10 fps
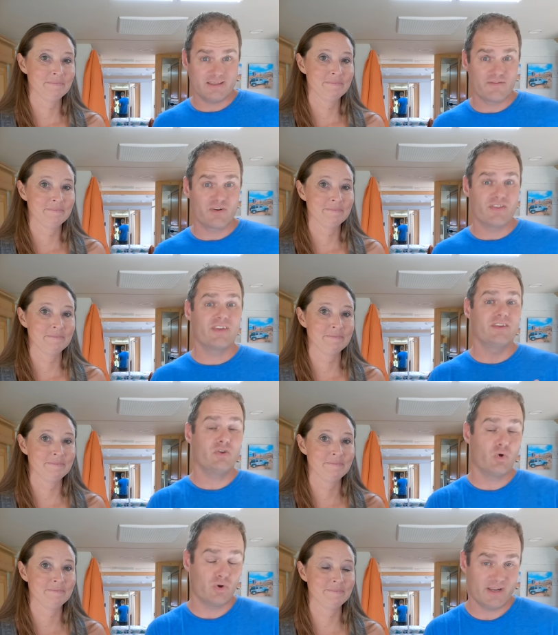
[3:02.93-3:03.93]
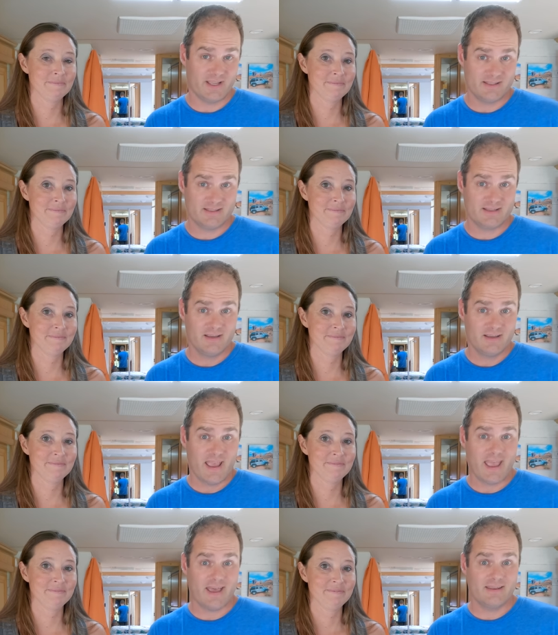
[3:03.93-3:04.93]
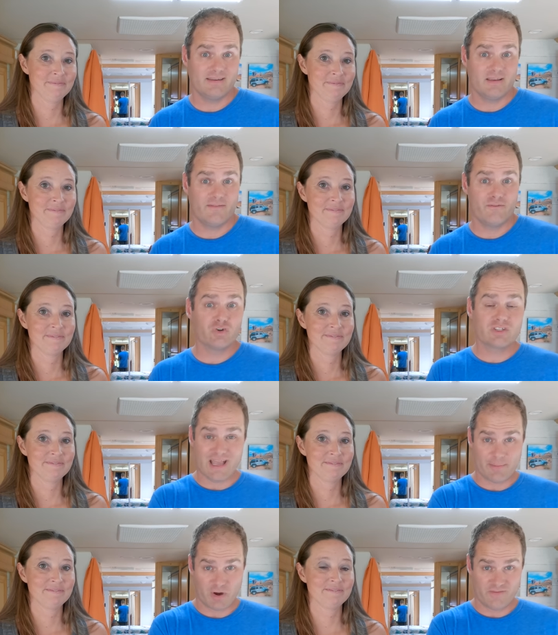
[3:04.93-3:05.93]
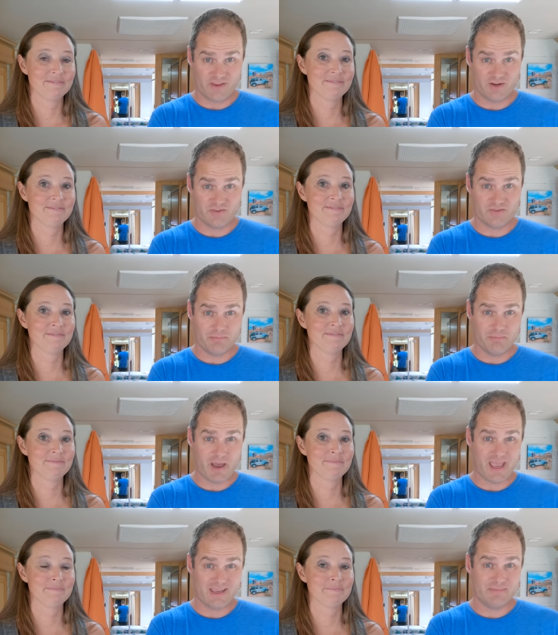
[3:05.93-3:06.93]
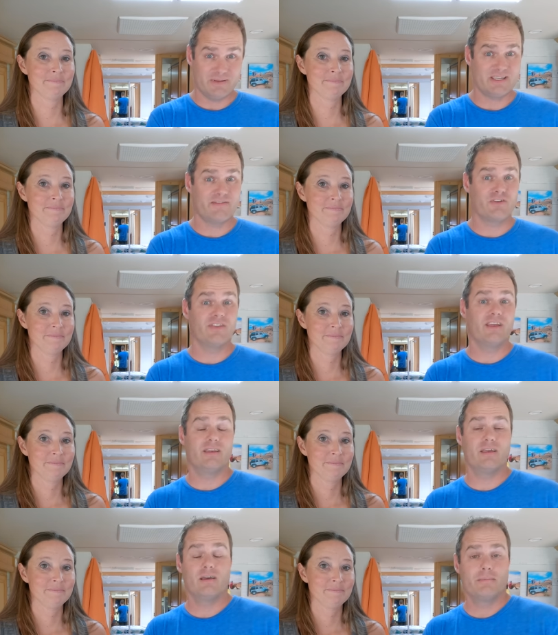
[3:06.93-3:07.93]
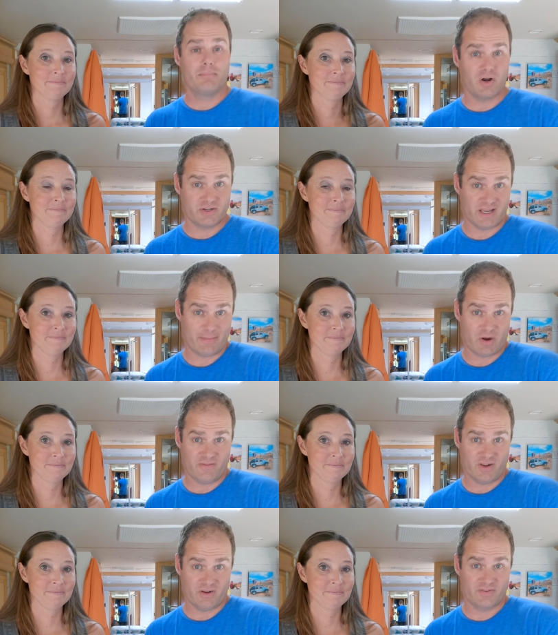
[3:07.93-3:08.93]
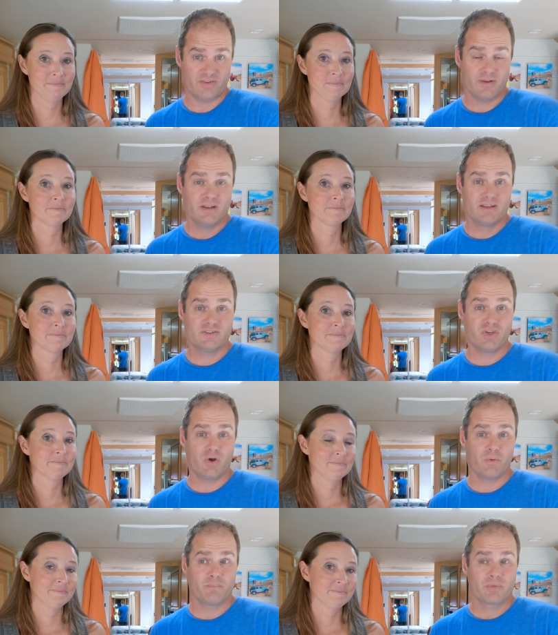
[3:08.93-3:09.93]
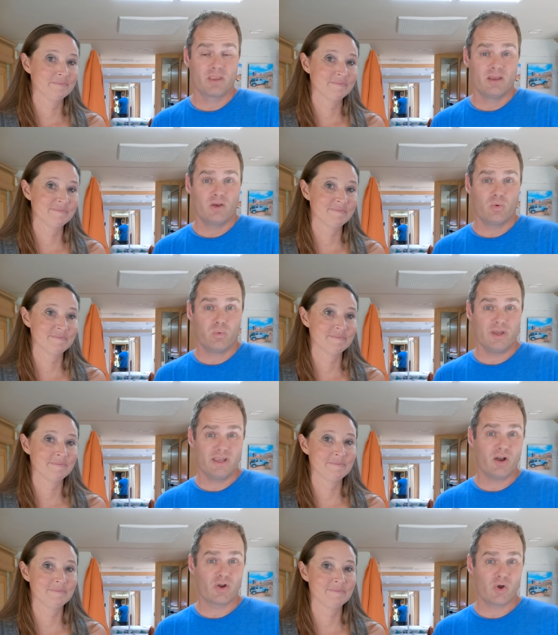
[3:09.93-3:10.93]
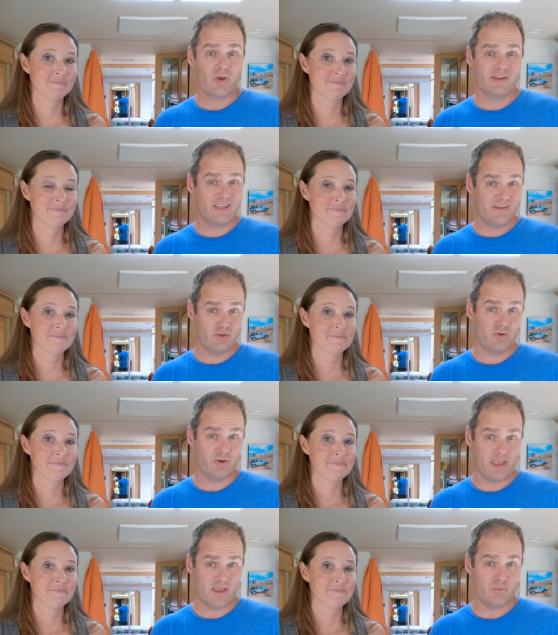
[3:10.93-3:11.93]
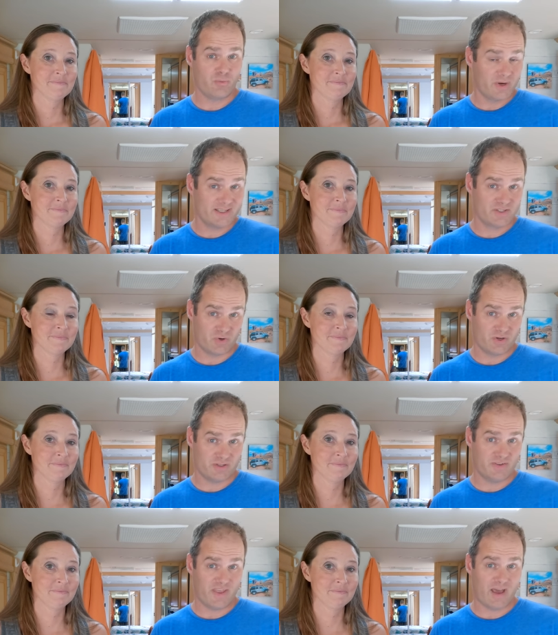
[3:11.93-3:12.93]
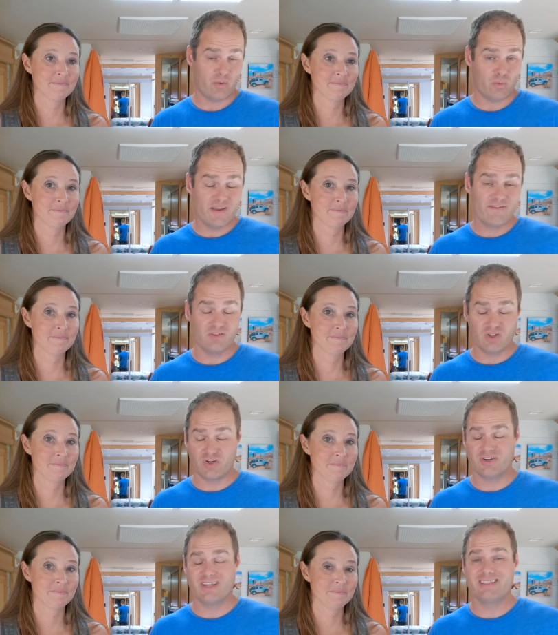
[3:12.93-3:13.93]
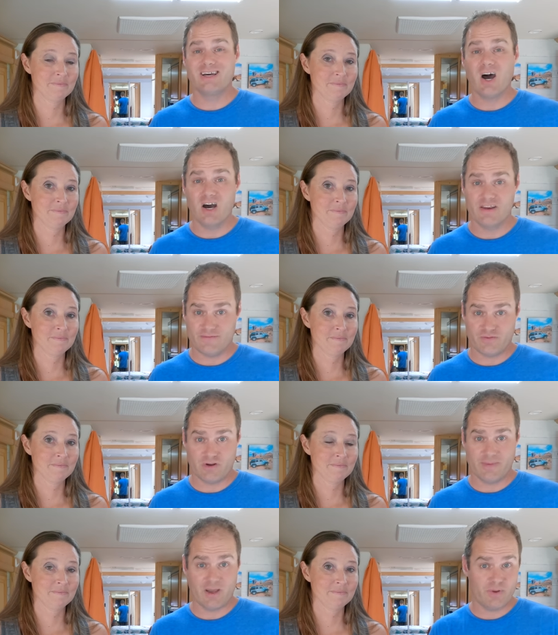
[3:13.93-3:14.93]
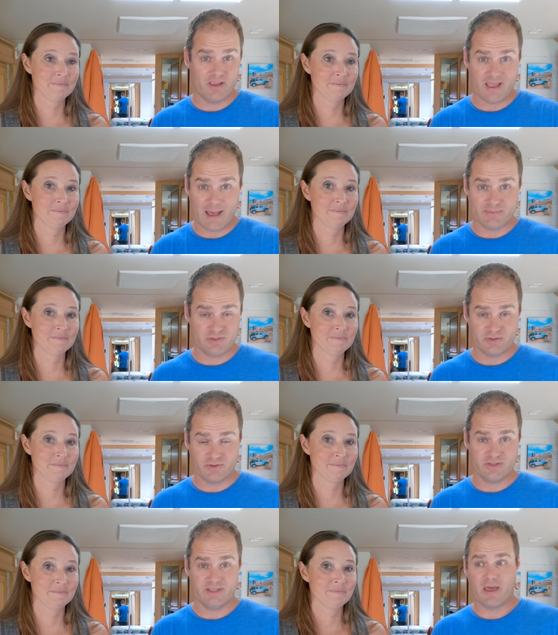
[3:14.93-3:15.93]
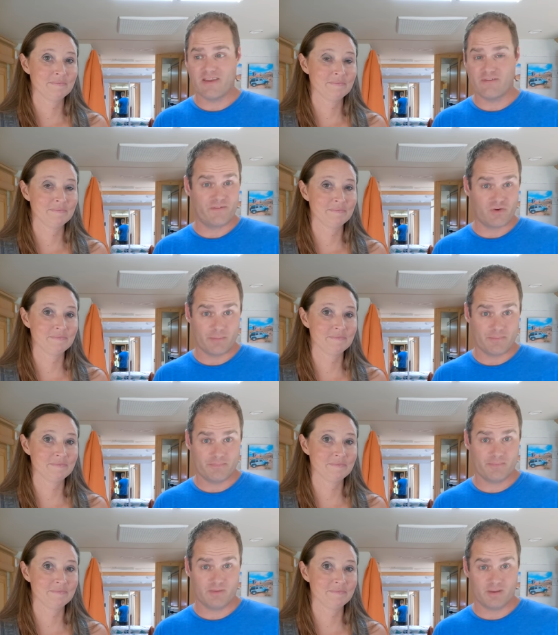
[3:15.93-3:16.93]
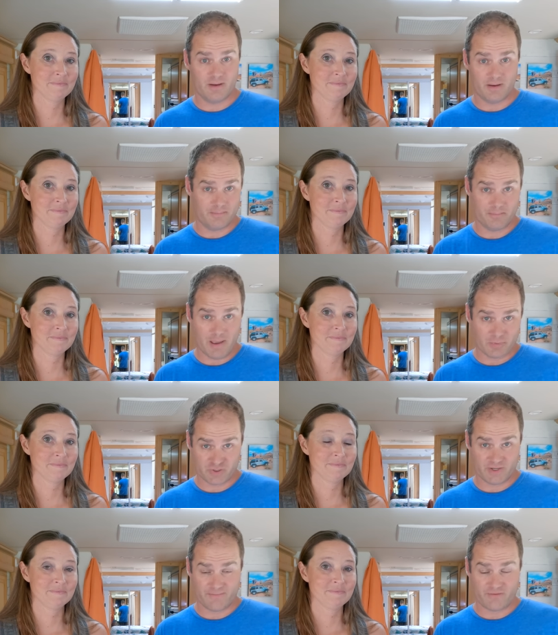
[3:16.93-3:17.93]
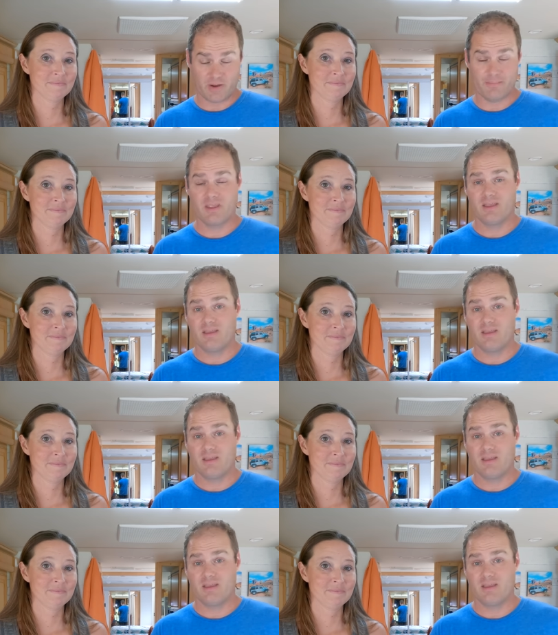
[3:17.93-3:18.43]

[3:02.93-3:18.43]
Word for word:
Speaker 1: different than your needs, and full time RVers might be different than part time RVers. So, we are going to give you a resource that we've learned a ton from, that we absolutely benefit from uh, membership from